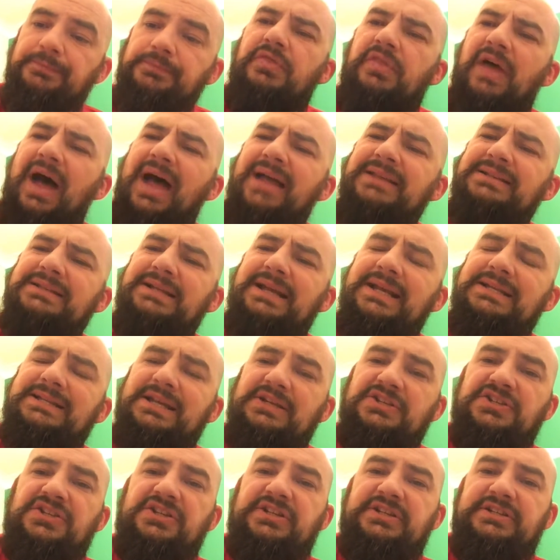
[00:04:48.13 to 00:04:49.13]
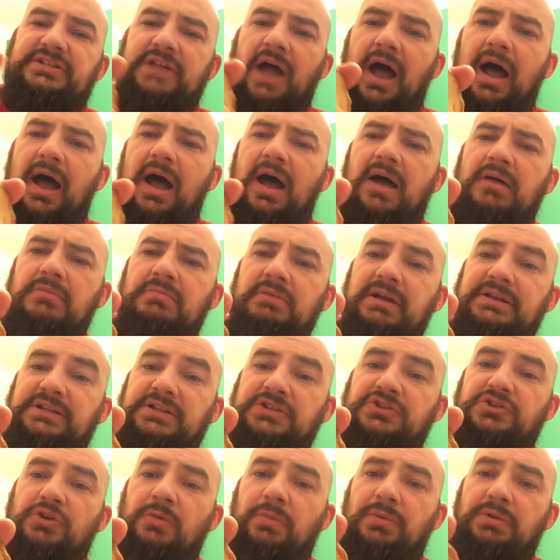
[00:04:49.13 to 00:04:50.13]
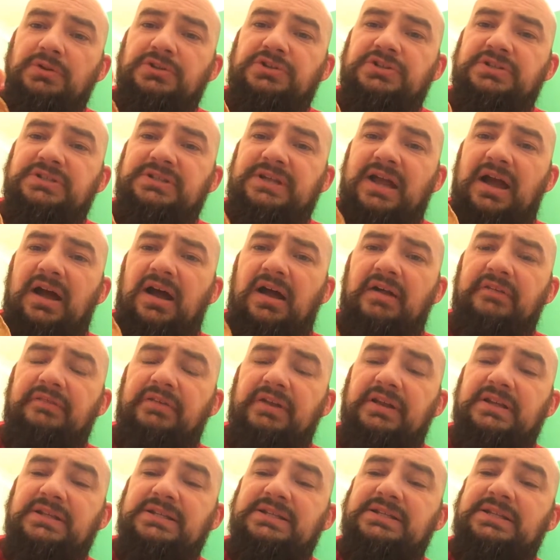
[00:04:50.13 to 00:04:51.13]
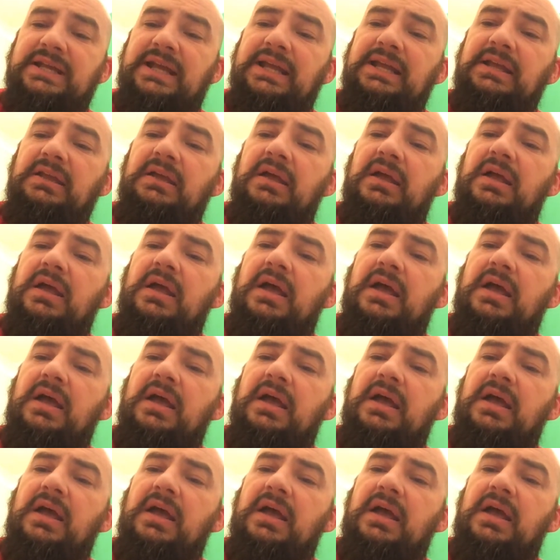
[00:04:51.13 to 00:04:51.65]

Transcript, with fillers: That is a star. It's a double star, if you can see.